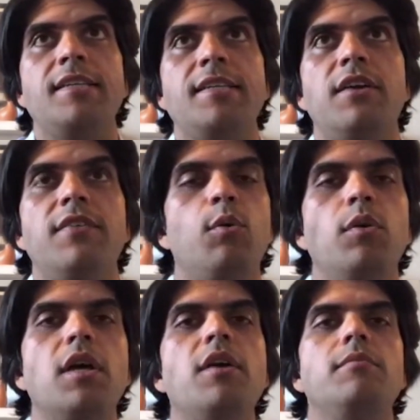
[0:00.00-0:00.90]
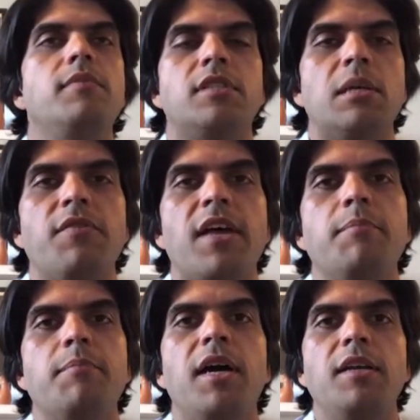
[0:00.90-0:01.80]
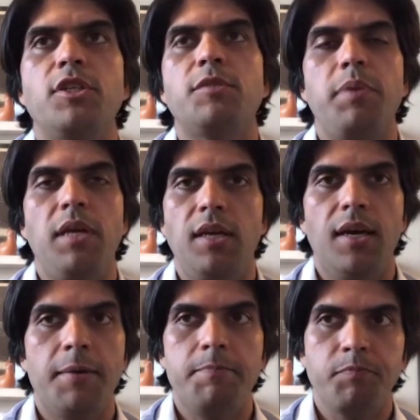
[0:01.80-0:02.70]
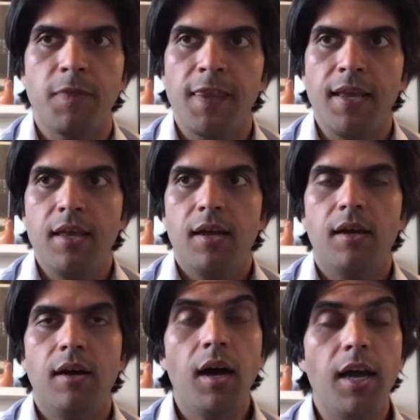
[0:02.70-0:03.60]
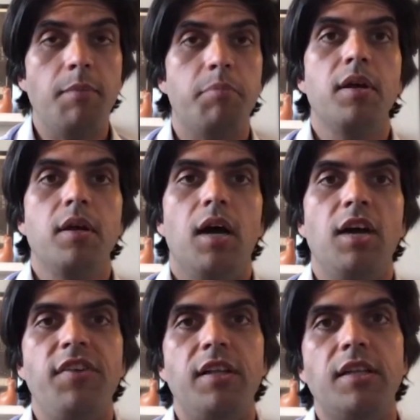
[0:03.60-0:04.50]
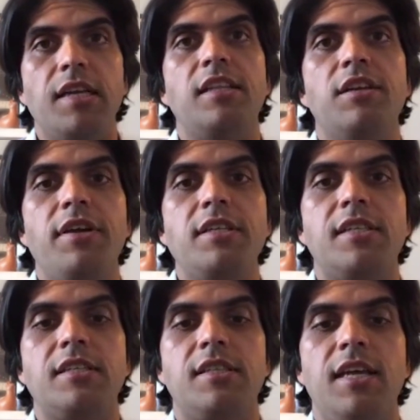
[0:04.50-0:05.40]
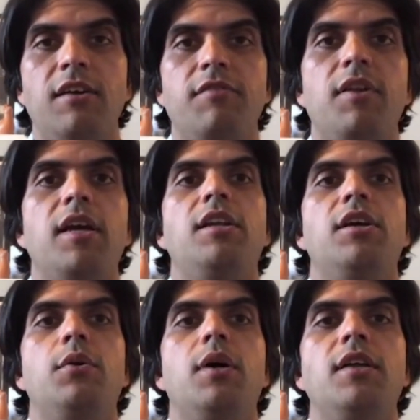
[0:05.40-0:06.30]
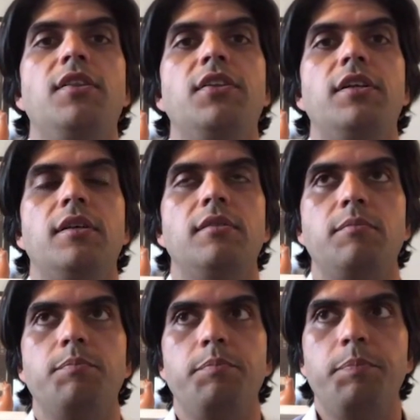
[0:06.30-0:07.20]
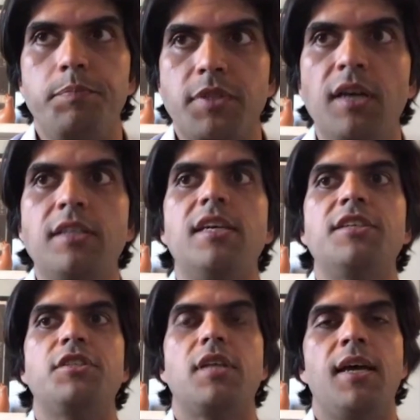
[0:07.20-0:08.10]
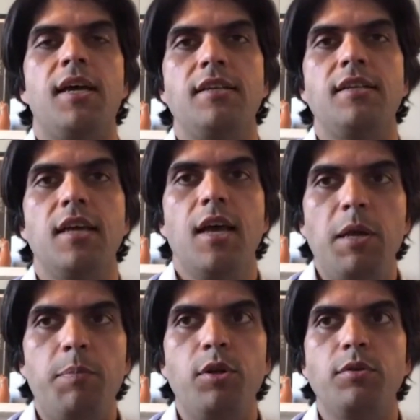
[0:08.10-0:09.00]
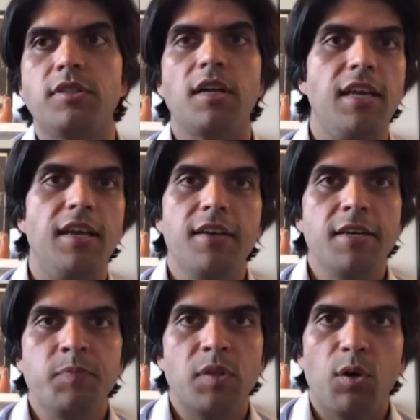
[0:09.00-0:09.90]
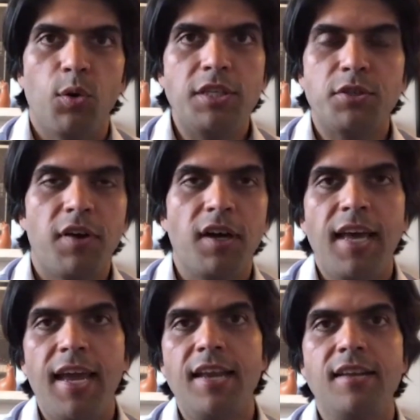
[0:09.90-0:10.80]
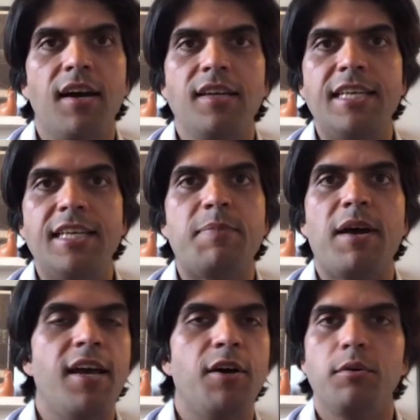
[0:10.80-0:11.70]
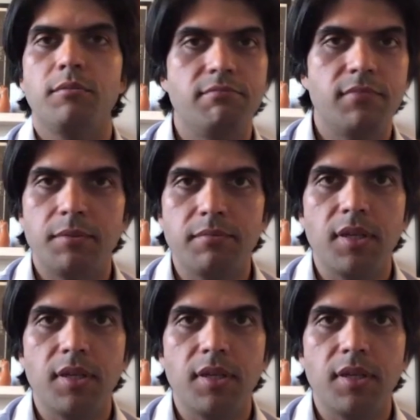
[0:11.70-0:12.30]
And although some of that might just be a hype, I feel like that there is this thing of that scientists and people who study all these sort of arcane ideas about how